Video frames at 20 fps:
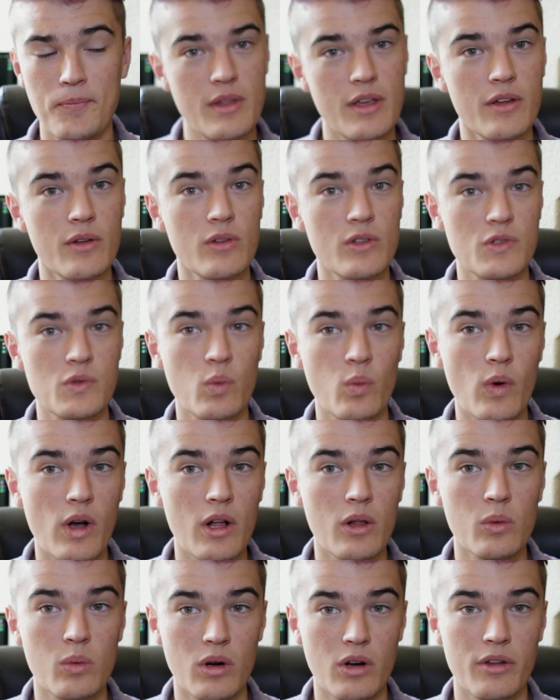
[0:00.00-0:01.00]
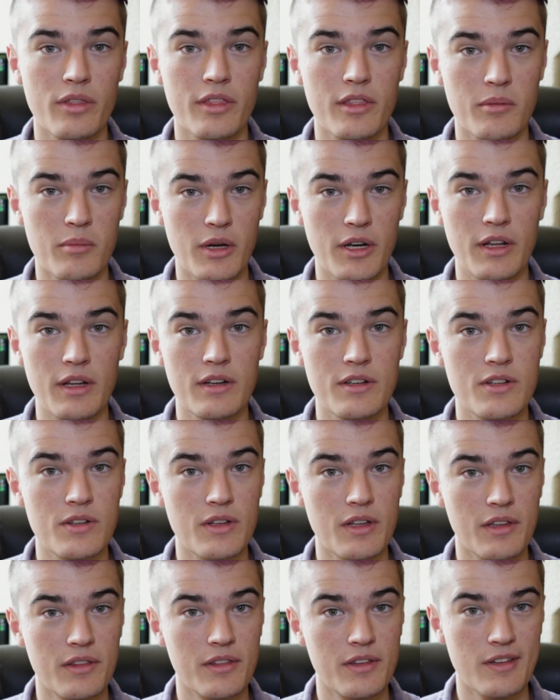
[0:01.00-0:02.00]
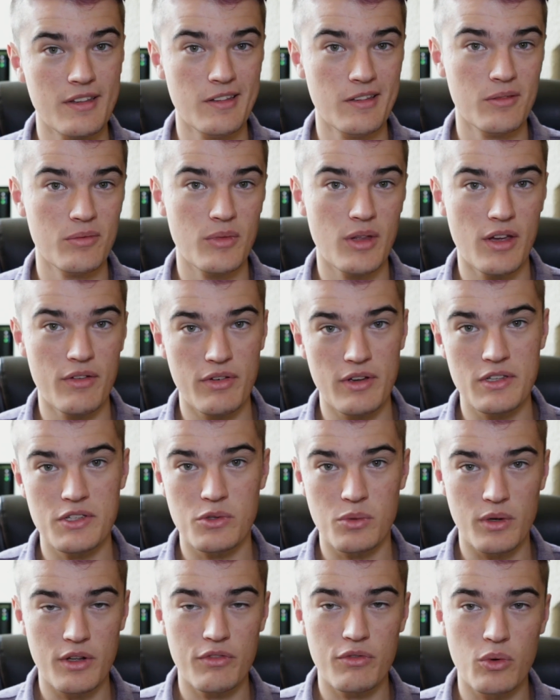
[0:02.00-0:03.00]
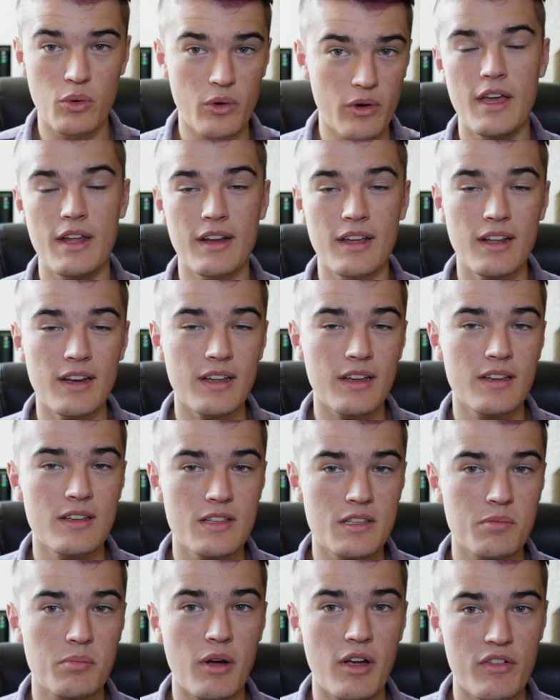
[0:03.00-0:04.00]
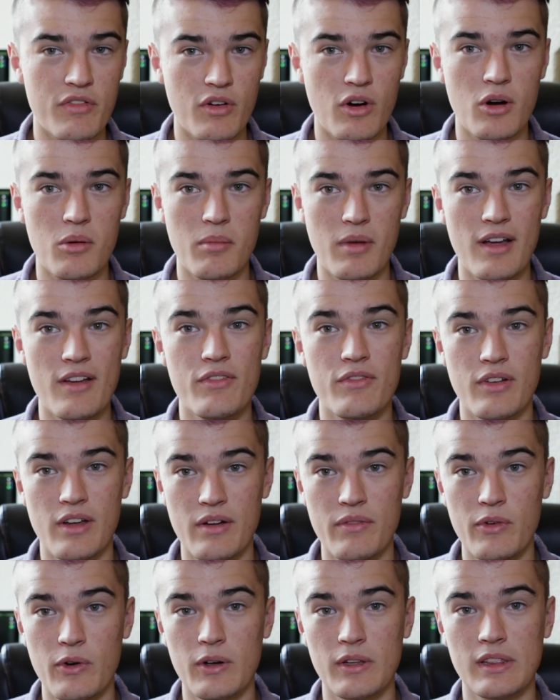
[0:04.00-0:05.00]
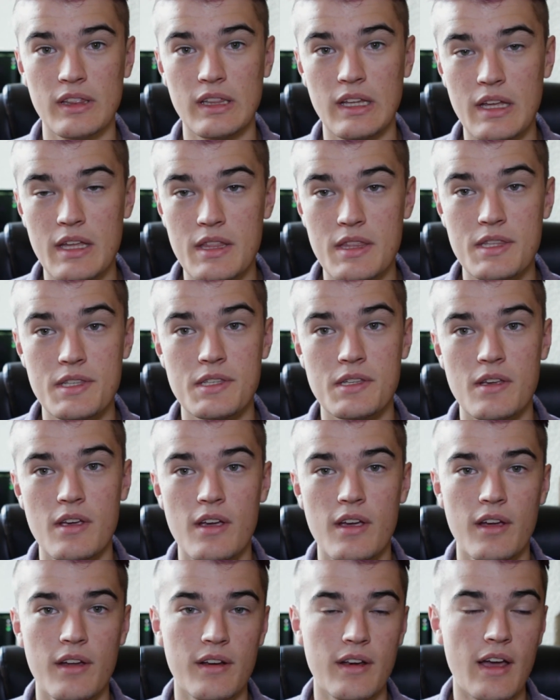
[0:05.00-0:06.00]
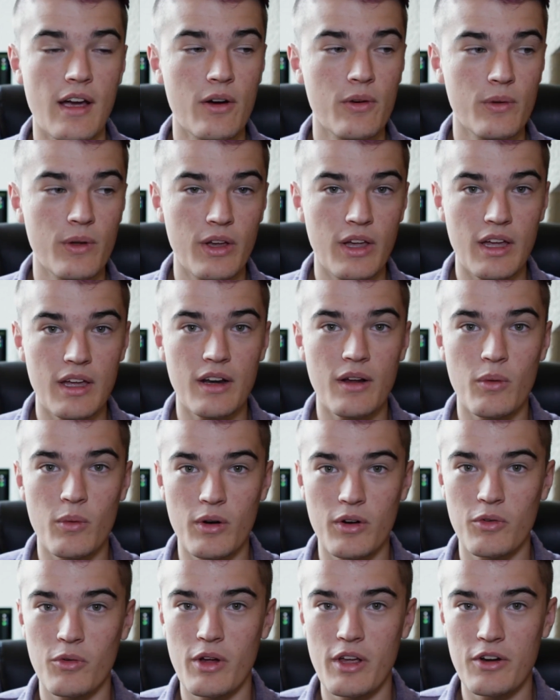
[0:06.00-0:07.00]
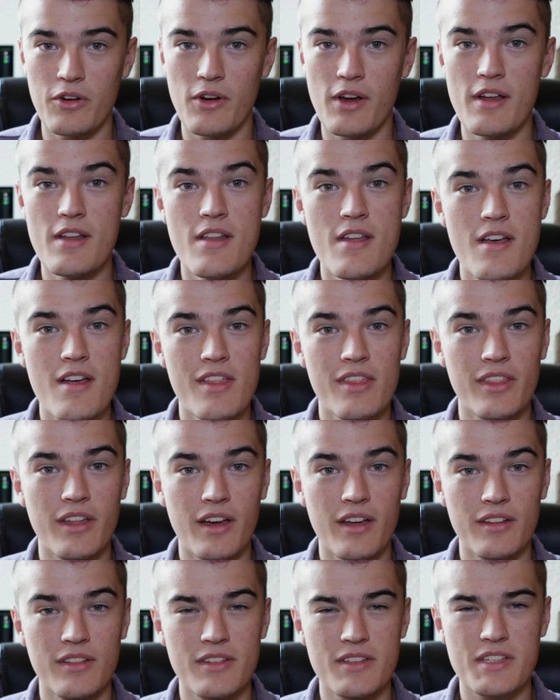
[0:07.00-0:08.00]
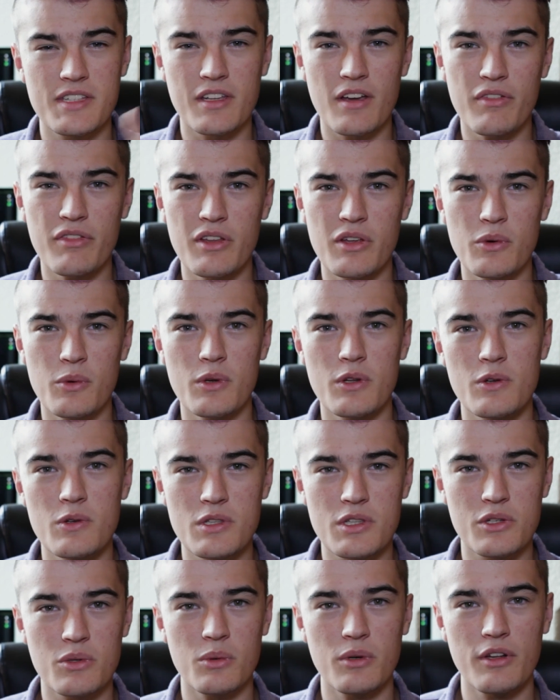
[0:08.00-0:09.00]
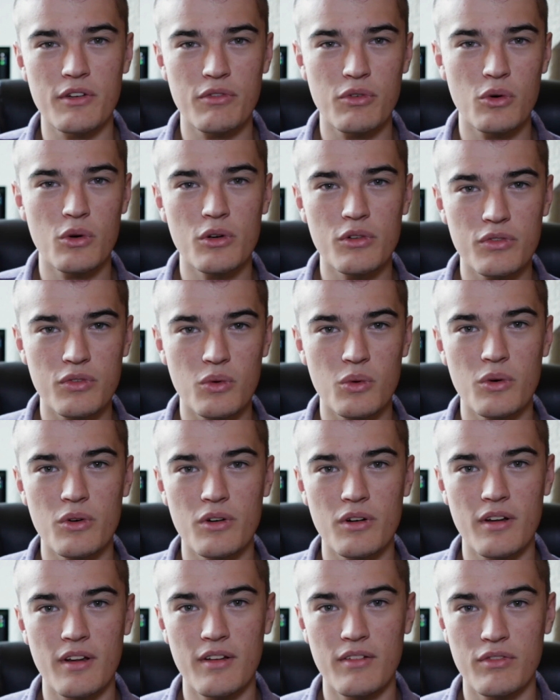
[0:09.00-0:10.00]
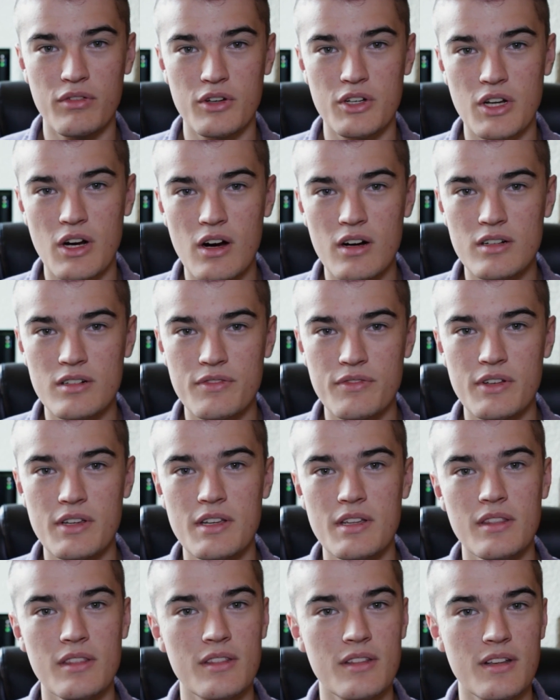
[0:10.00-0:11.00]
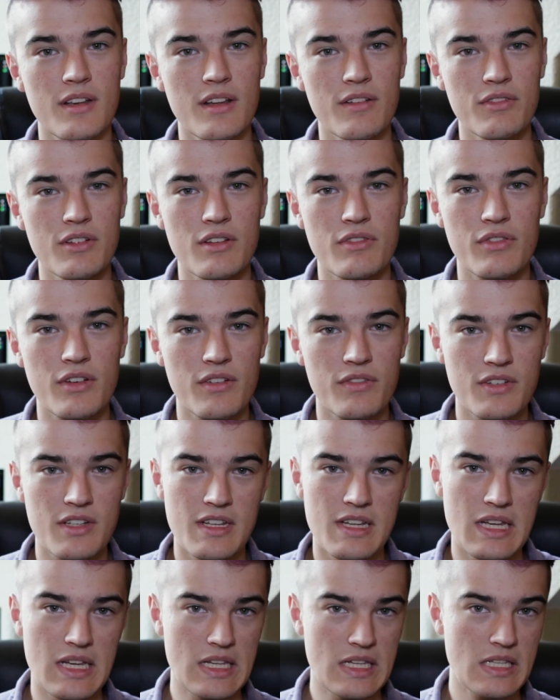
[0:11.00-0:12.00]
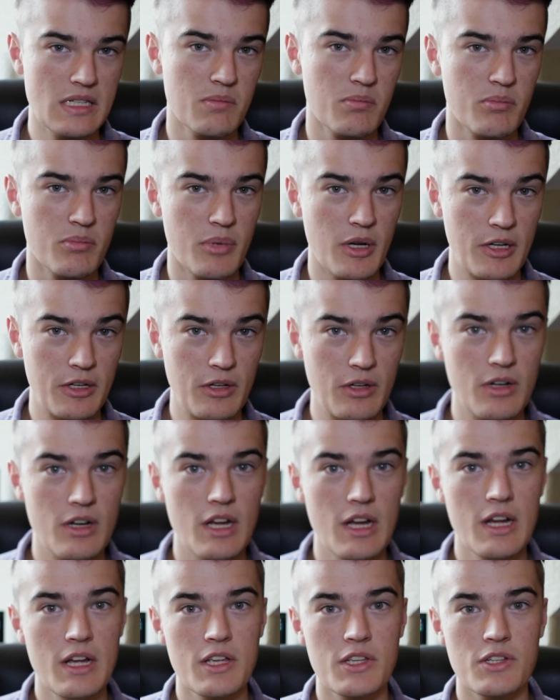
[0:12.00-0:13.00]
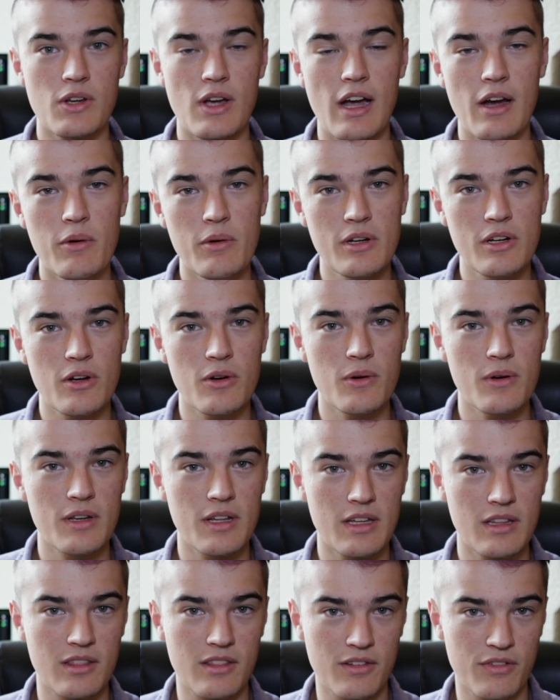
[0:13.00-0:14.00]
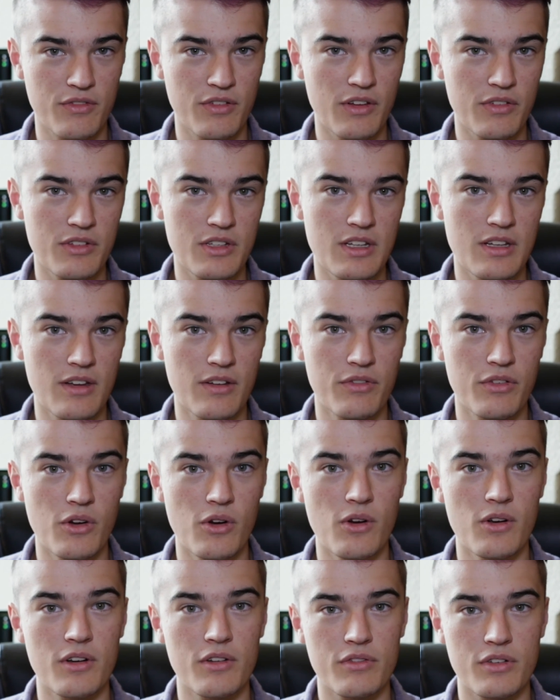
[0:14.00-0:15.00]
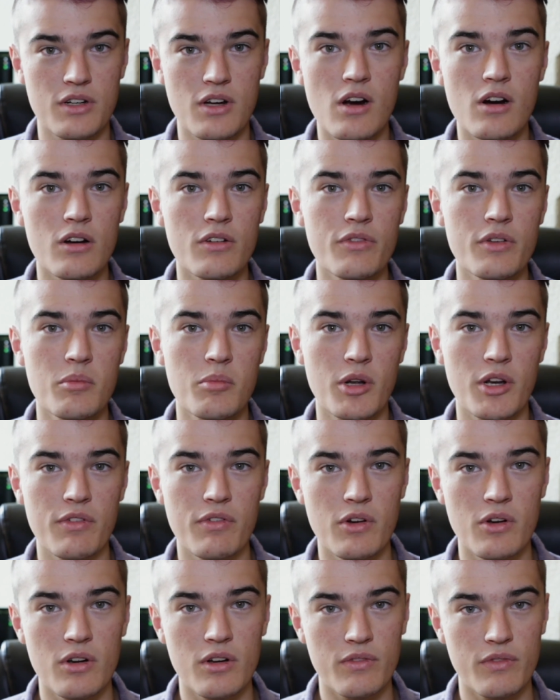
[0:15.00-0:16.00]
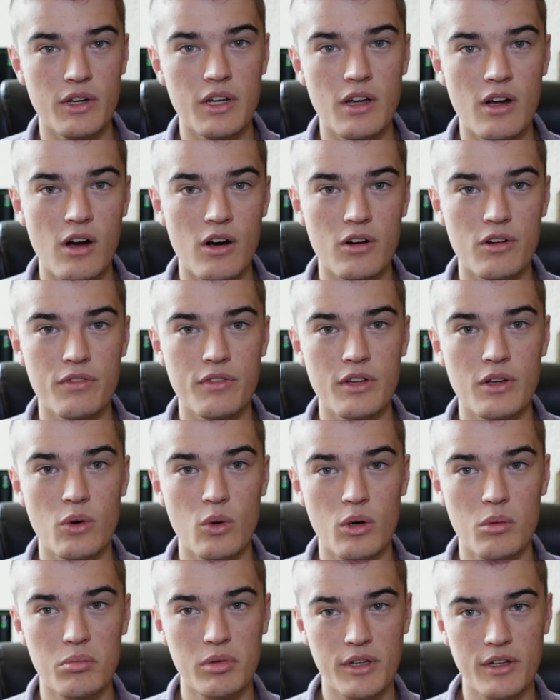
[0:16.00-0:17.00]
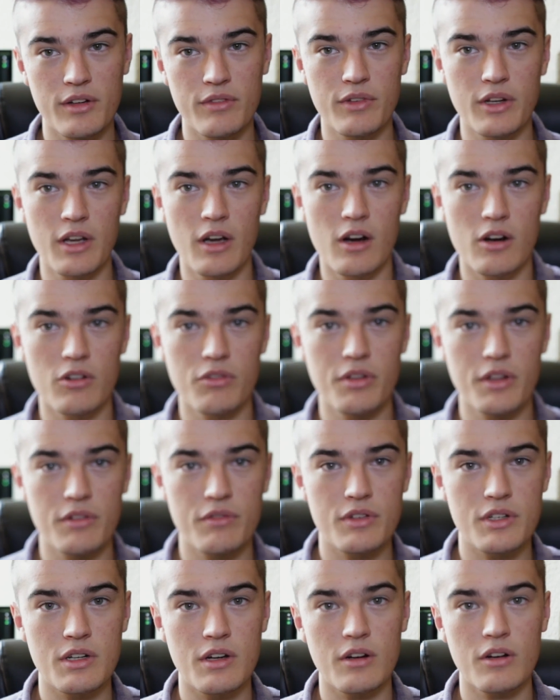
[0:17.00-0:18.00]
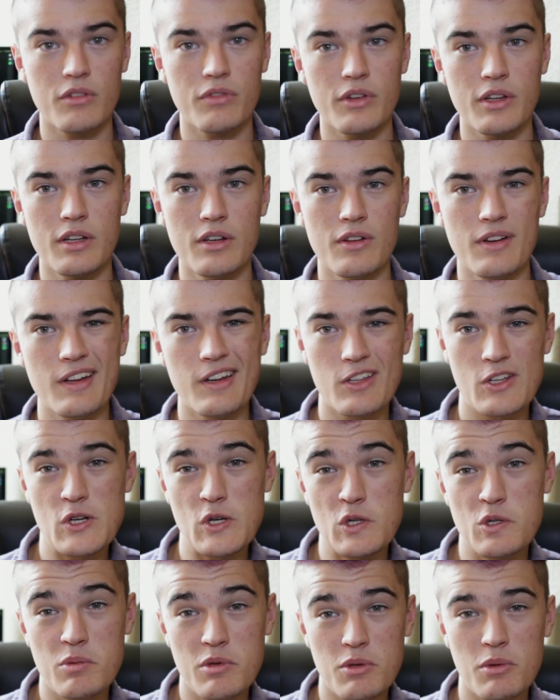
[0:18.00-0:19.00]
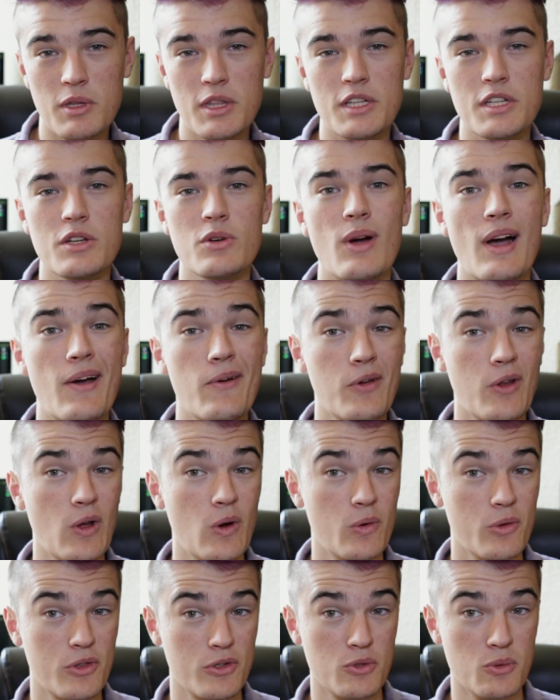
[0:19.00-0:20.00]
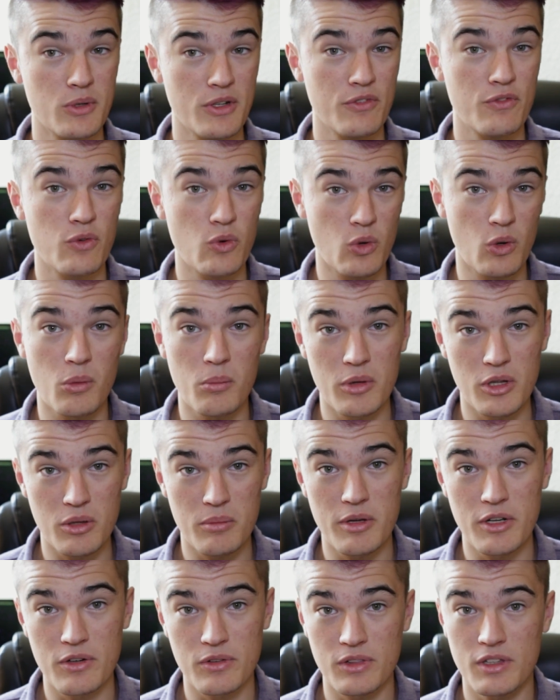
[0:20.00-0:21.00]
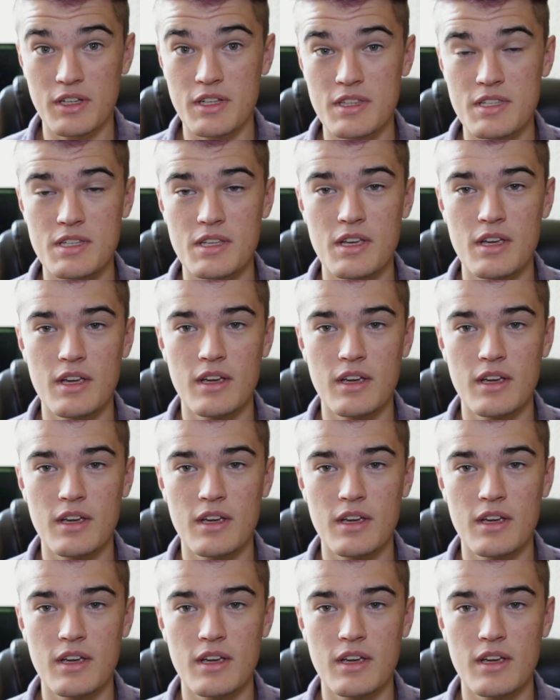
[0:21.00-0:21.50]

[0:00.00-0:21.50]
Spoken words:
It is well worth the money to get the EFS 24, and it is by far my favorite lens. Now, again, I want to reiterate that the stuff that you would use the 24 for in photography, the nifty 50 is better. So I would go and get the 50 if you're into photography, but if you're into videography or a blend of videography and photography and you need to choose between the two, I would go with the 24mm lens.